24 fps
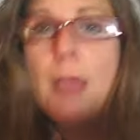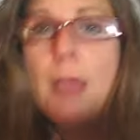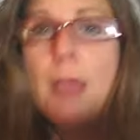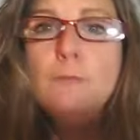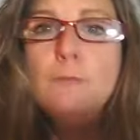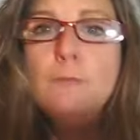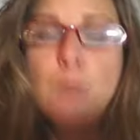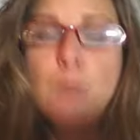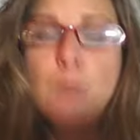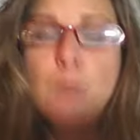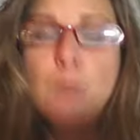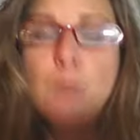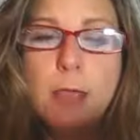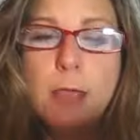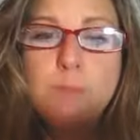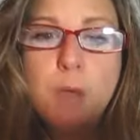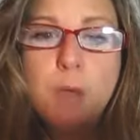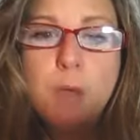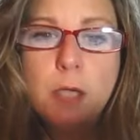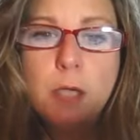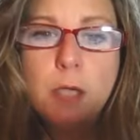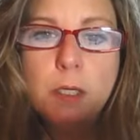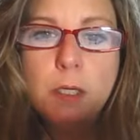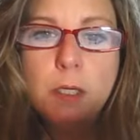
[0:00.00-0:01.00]
red
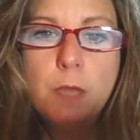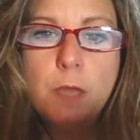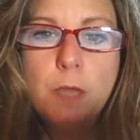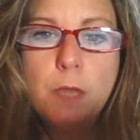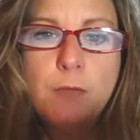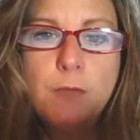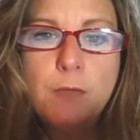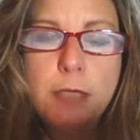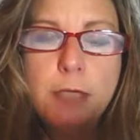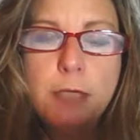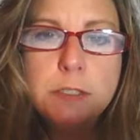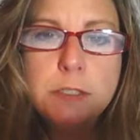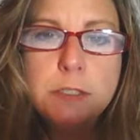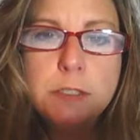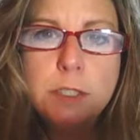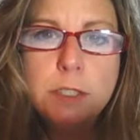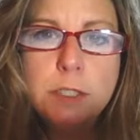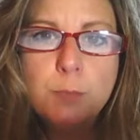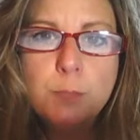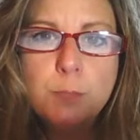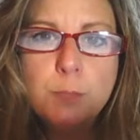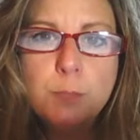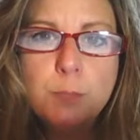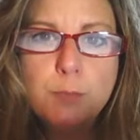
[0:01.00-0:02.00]
button, that is going to
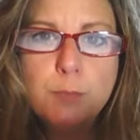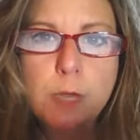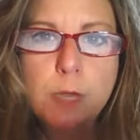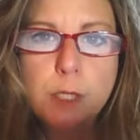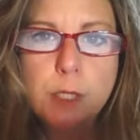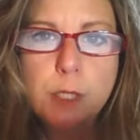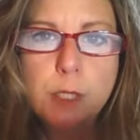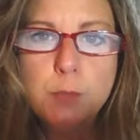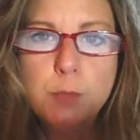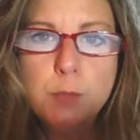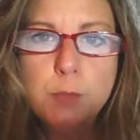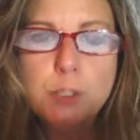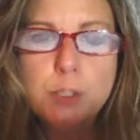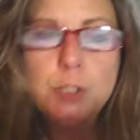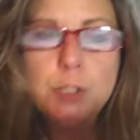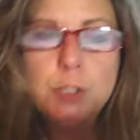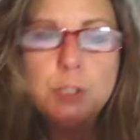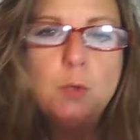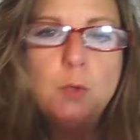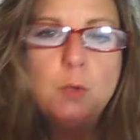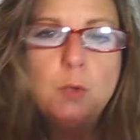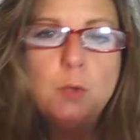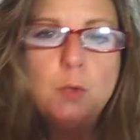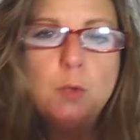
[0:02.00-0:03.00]
bring you to
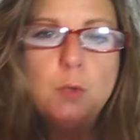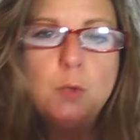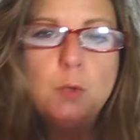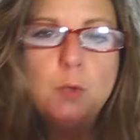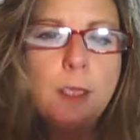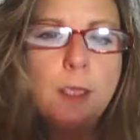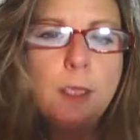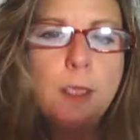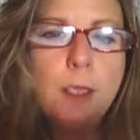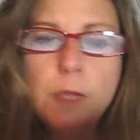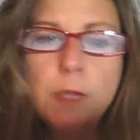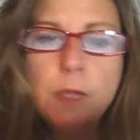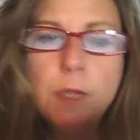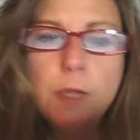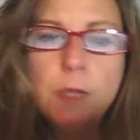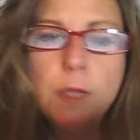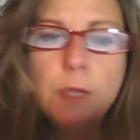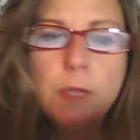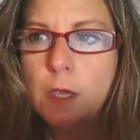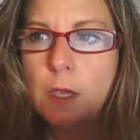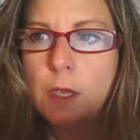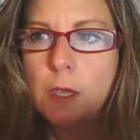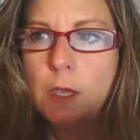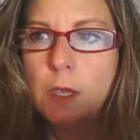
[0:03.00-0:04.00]
everything
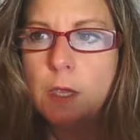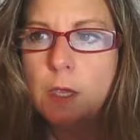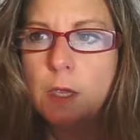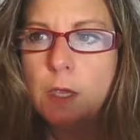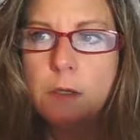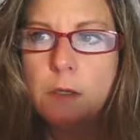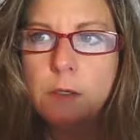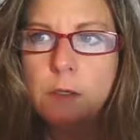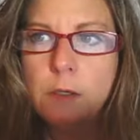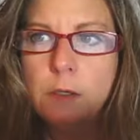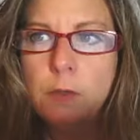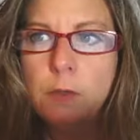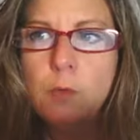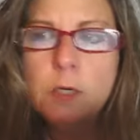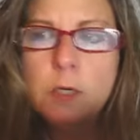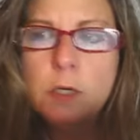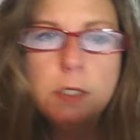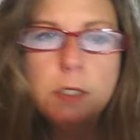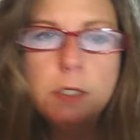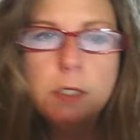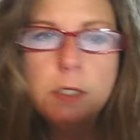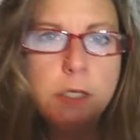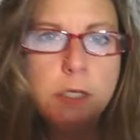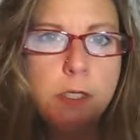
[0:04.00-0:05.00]
that you could
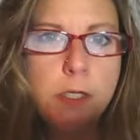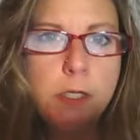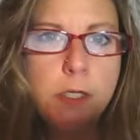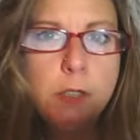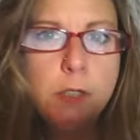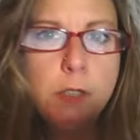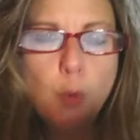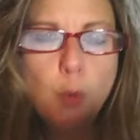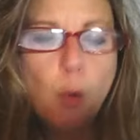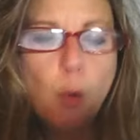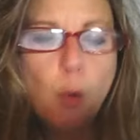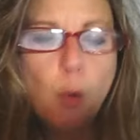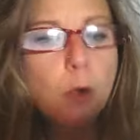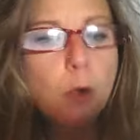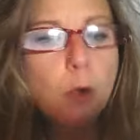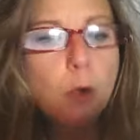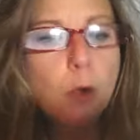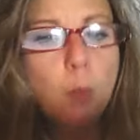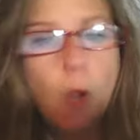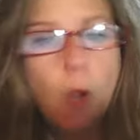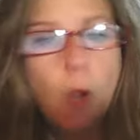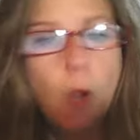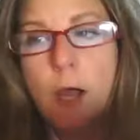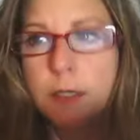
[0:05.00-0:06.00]
need or
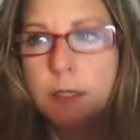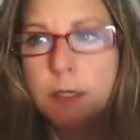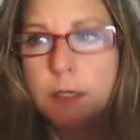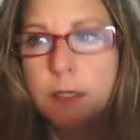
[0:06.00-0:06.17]
want